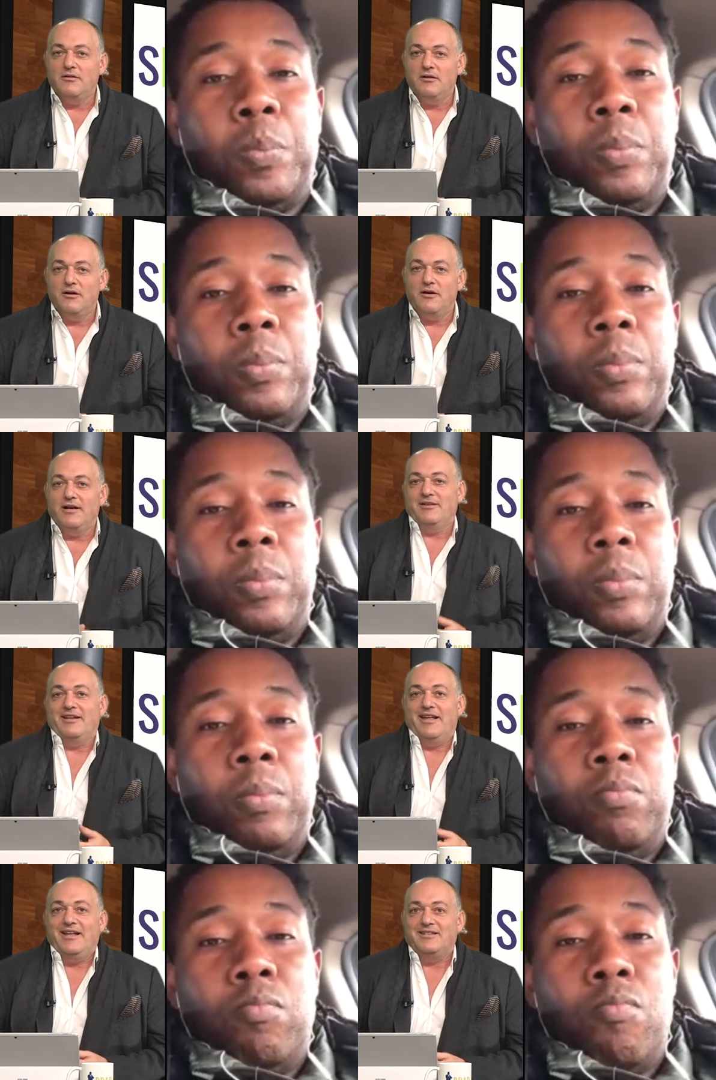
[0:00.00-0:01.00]
Speaker 1: you know,
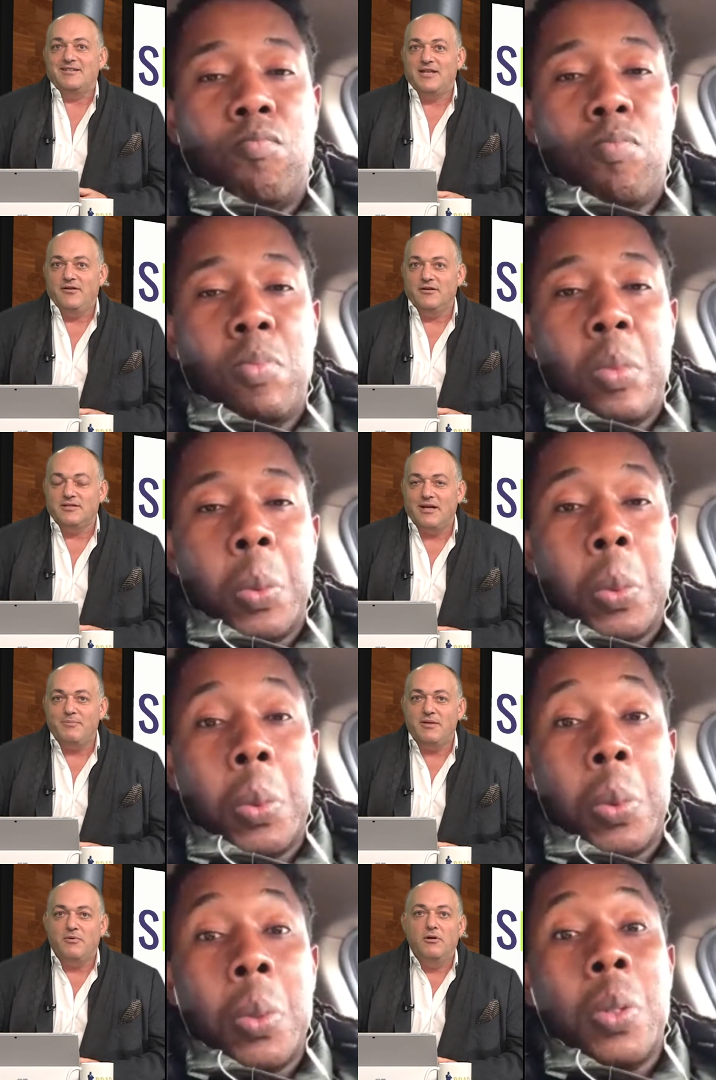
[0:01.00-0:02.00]
I hate to
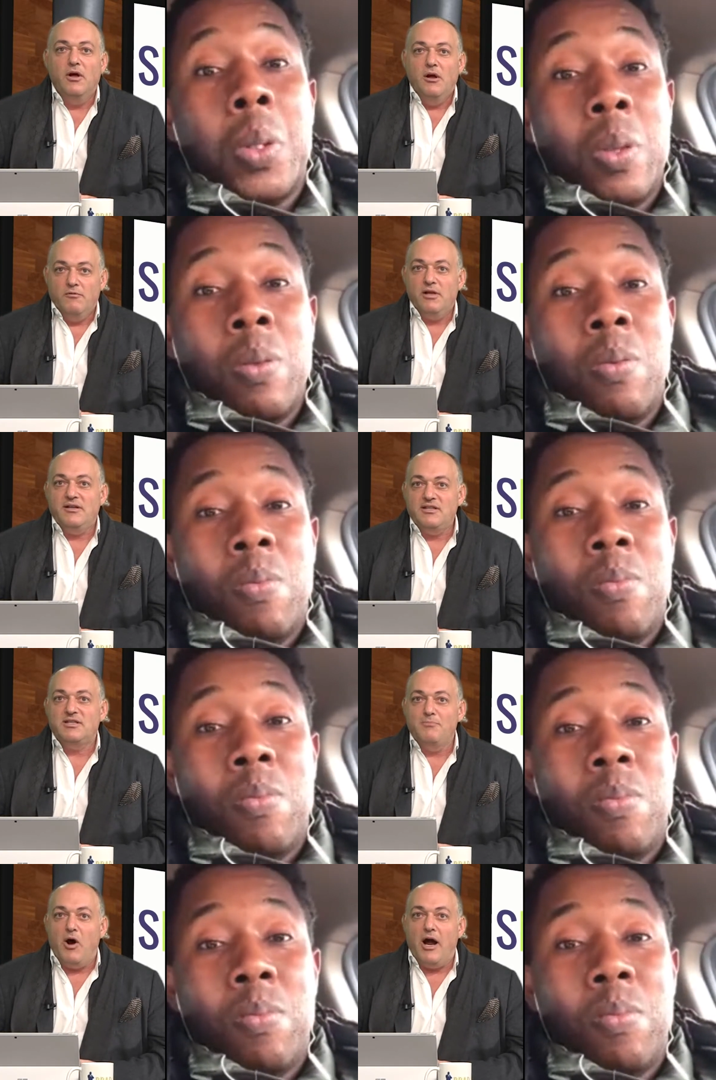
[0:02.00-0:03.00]
stereotype people, really
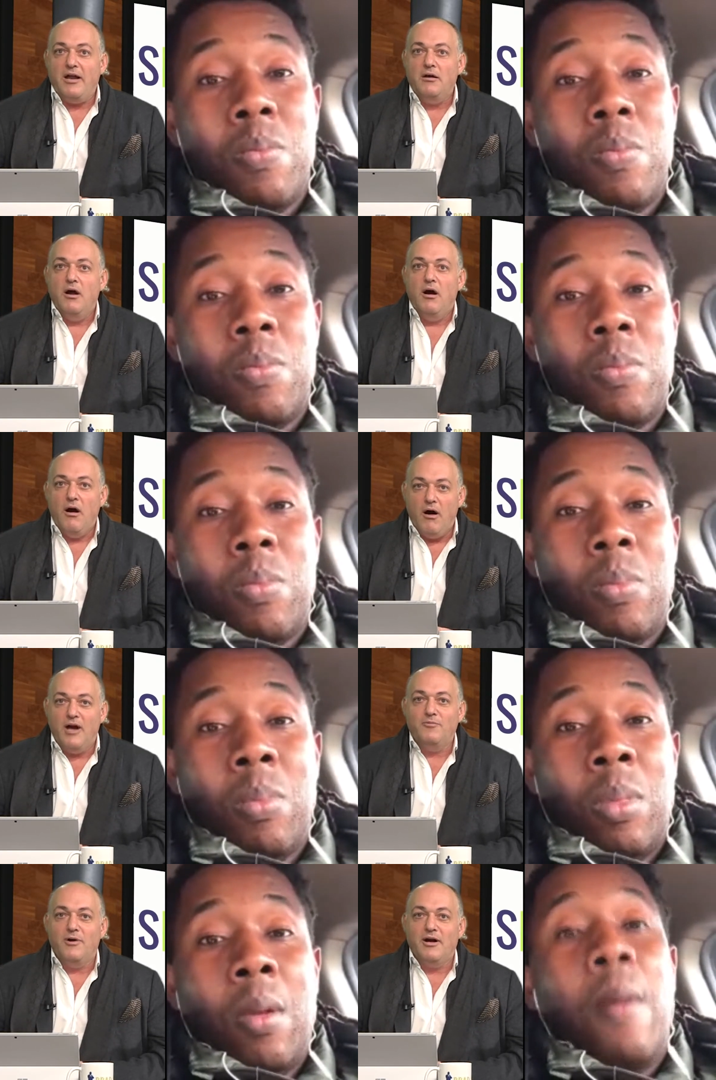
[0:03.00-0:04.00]
smart,
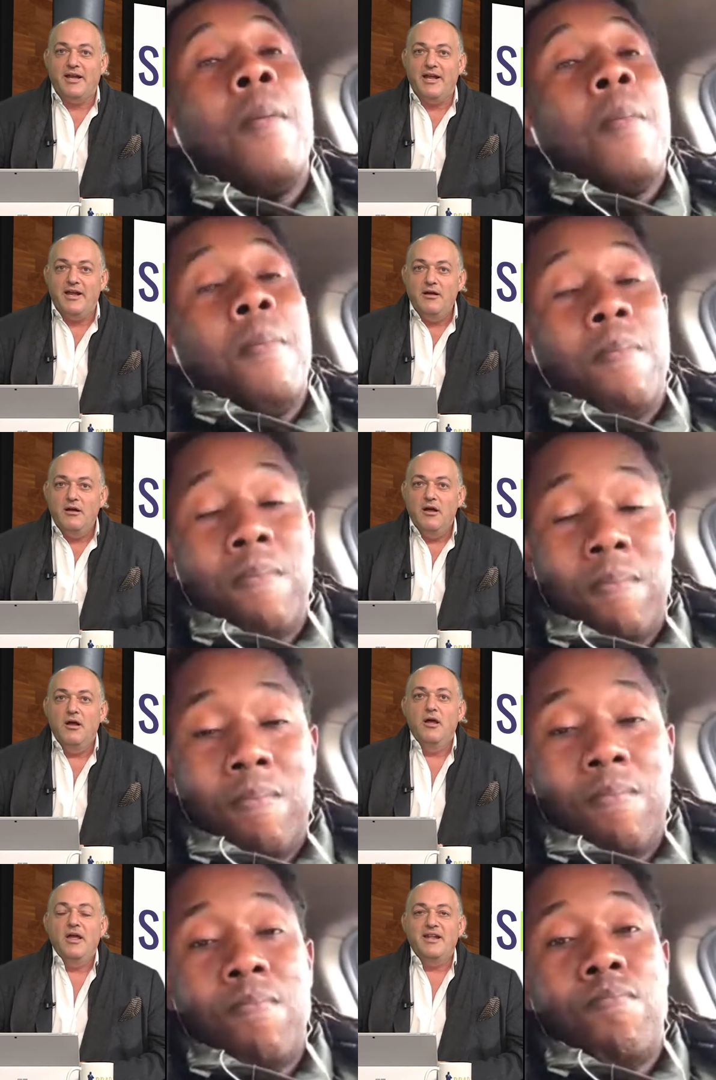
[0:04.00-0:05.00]
hardworking,
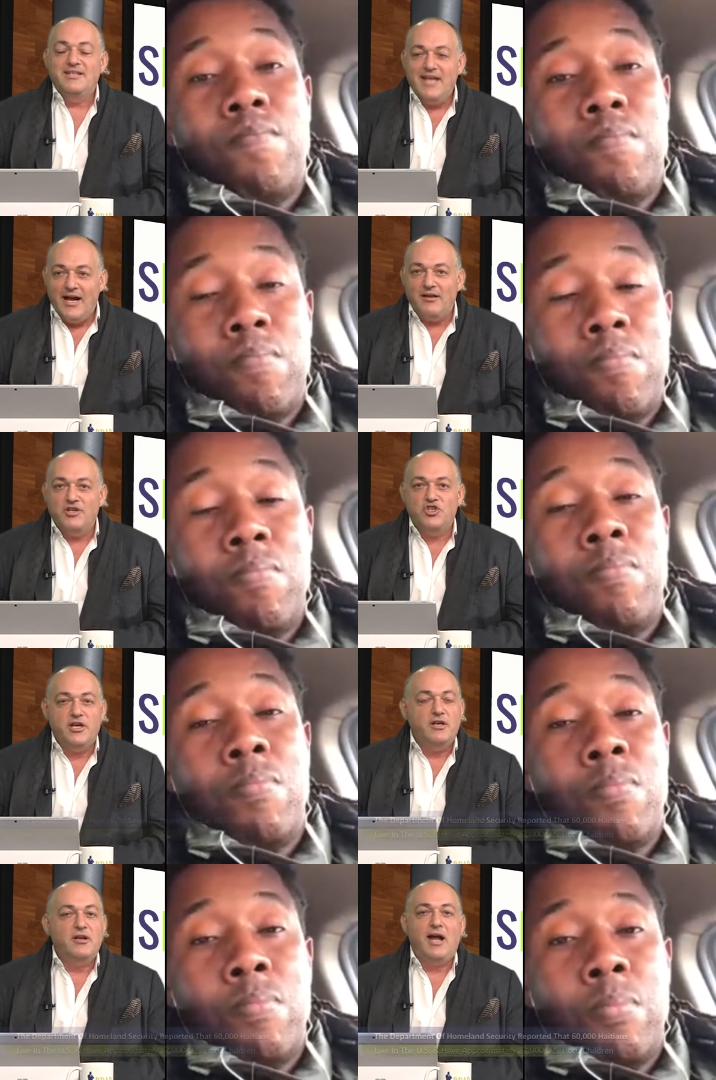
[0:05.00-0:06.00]

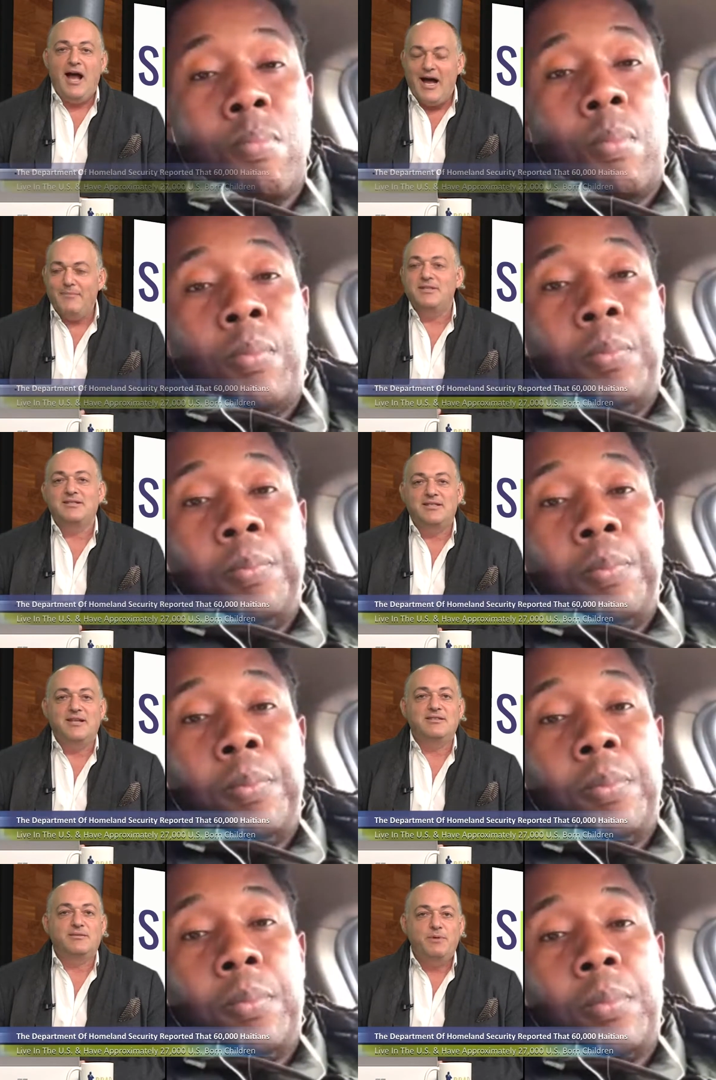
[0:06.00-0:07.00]
intelligent,
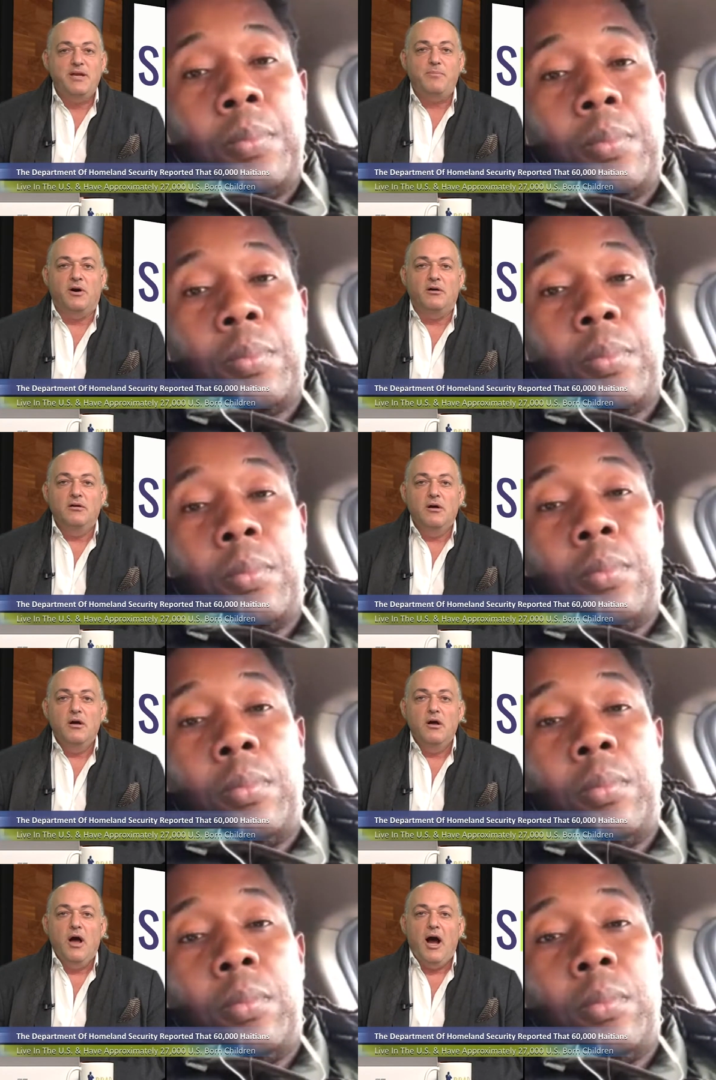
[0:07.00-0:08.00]
common-sensed people.
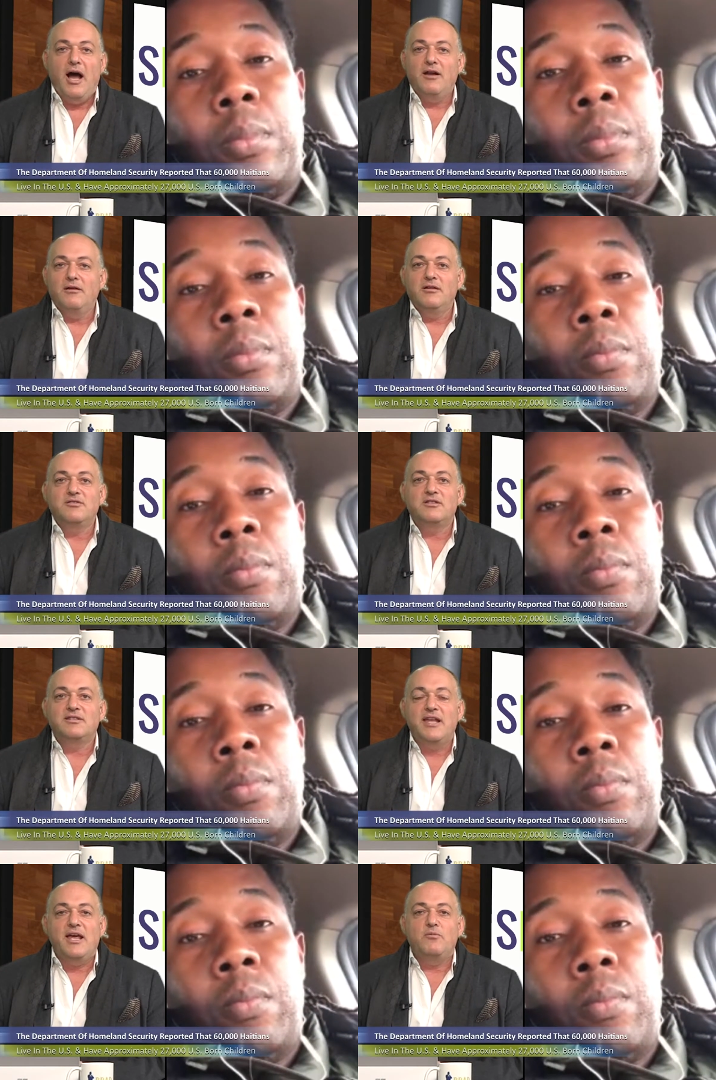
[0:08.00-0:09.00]
I don't
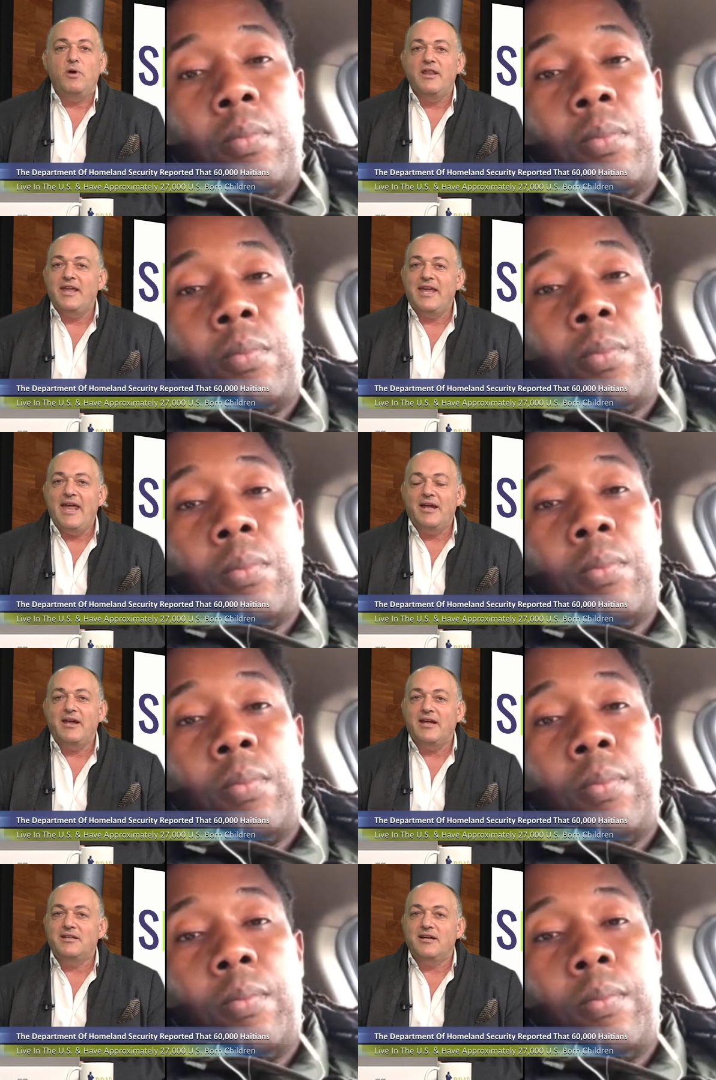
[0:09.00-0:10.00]
understand why they
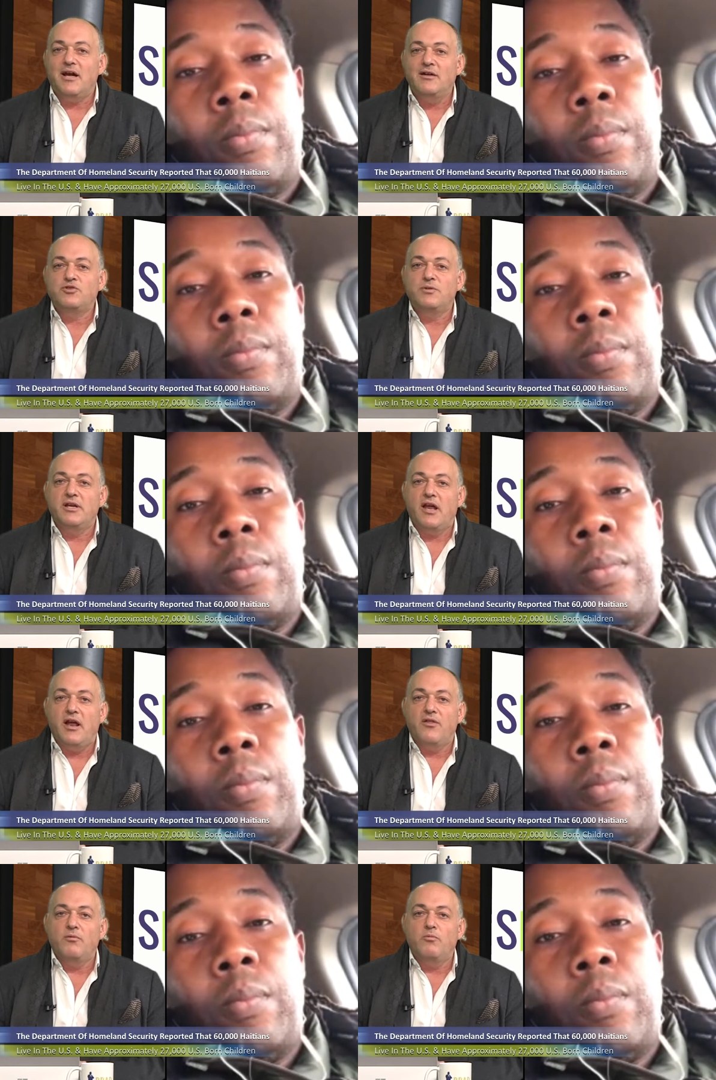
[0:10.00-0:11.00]
can't get their country
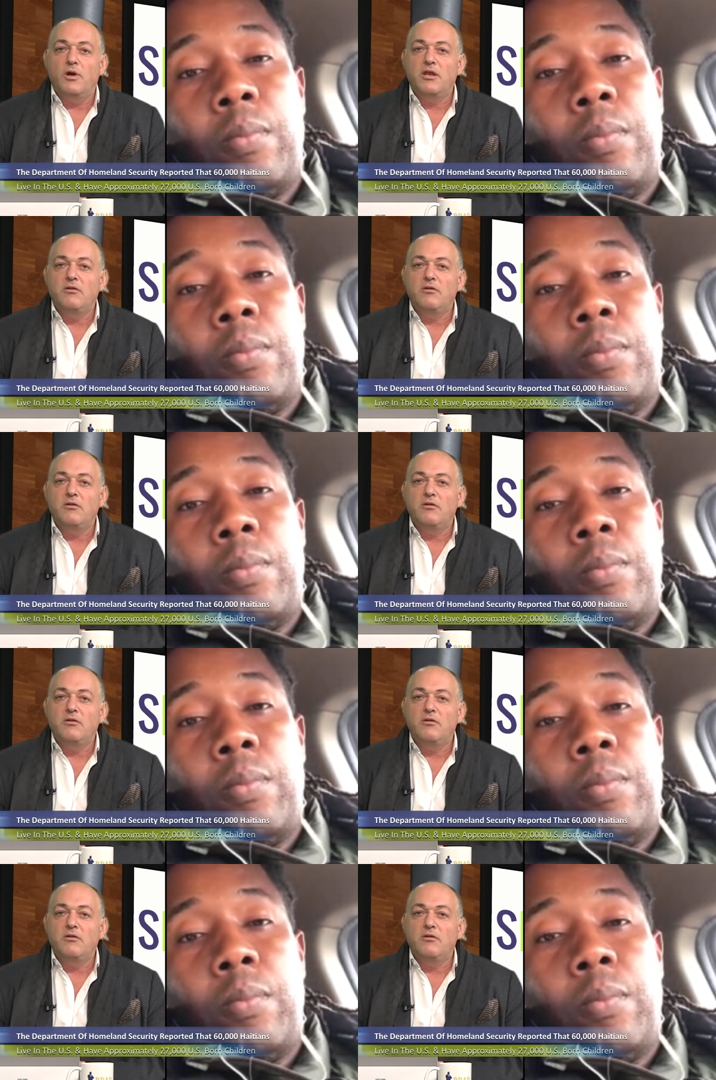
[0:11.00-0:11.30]
together. What do you